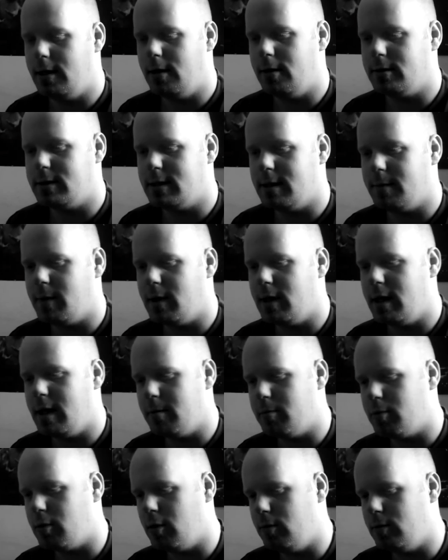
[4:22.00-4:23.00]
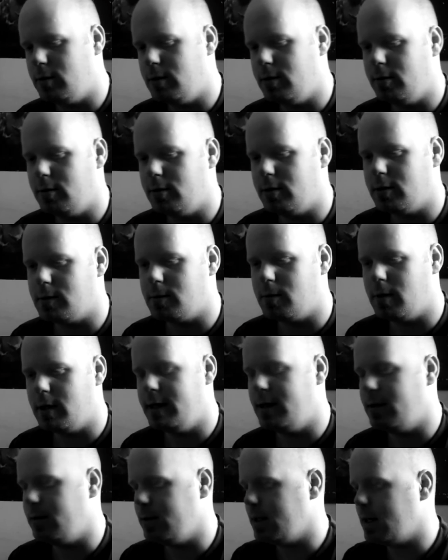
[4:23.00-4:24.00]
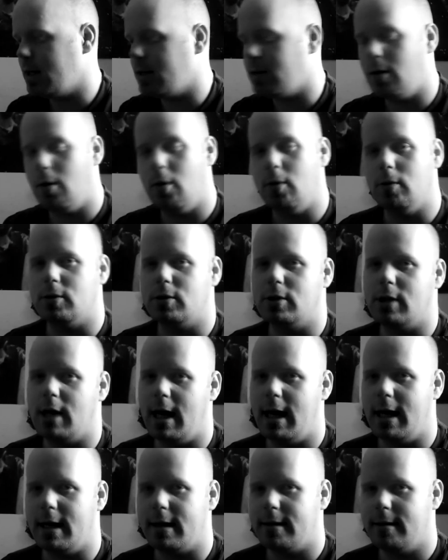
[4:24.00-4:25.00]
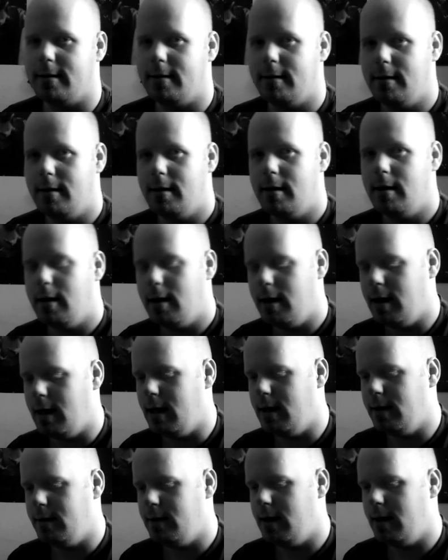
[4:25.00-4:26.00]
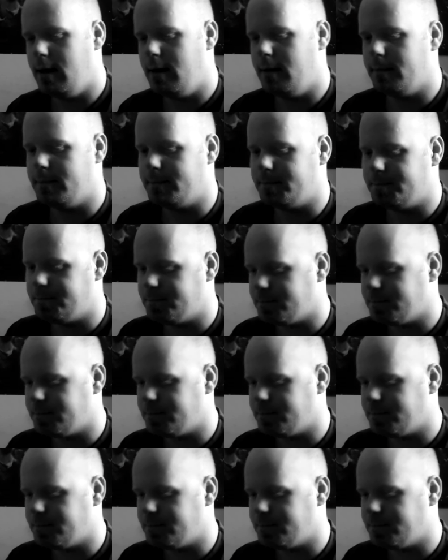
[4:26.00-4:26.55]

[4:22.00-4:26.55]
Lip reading: something like Pro Tools, where you got the whole track, and then